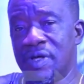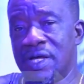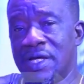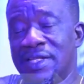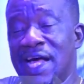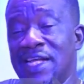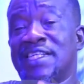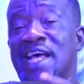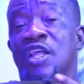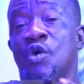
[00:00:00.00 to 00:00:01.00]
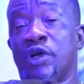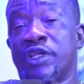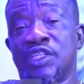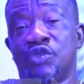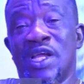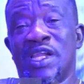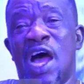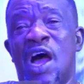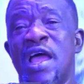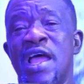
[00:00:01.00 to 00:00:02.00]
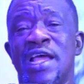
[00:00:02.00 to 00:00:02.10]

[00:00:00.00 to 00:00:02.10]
Now, that's exactly what he's doing now.